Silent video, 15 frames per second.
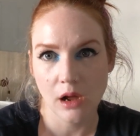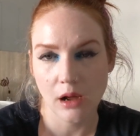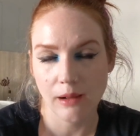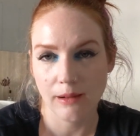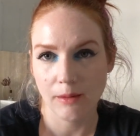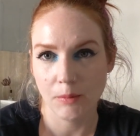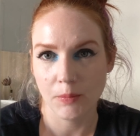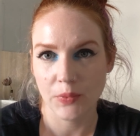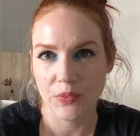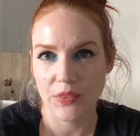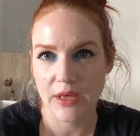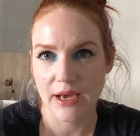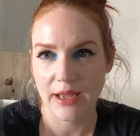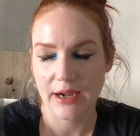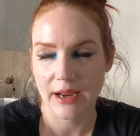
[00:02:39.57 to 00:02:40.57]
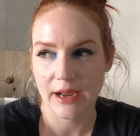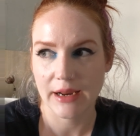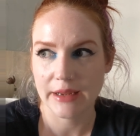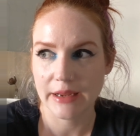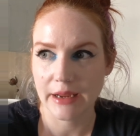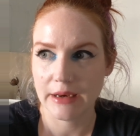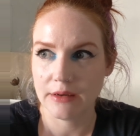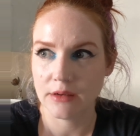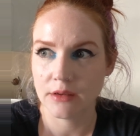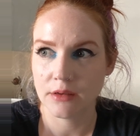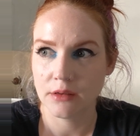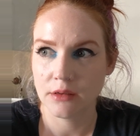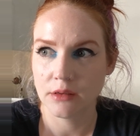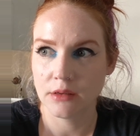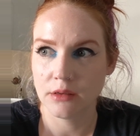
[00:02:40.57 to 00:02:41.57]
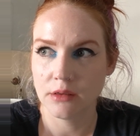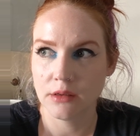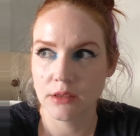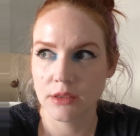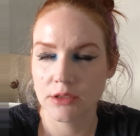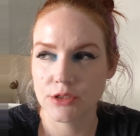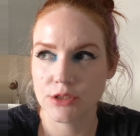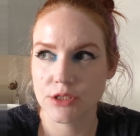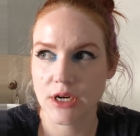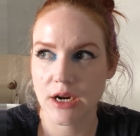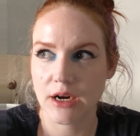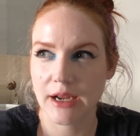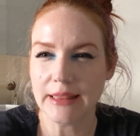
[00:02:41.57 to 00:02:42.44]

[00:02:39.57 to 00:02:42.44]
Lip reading: that I can share.